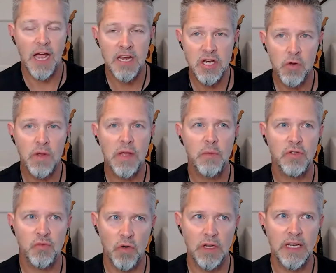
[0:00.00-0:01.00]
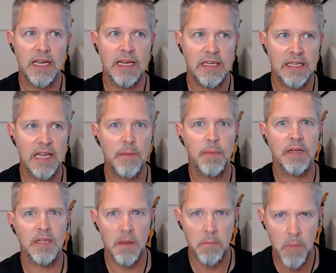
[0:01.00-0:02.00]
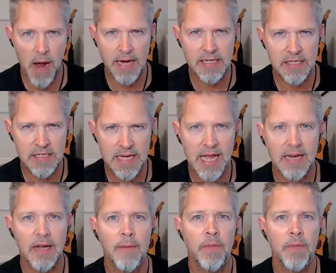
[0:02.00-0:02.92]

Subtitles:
I knew he was really deep into the mindset.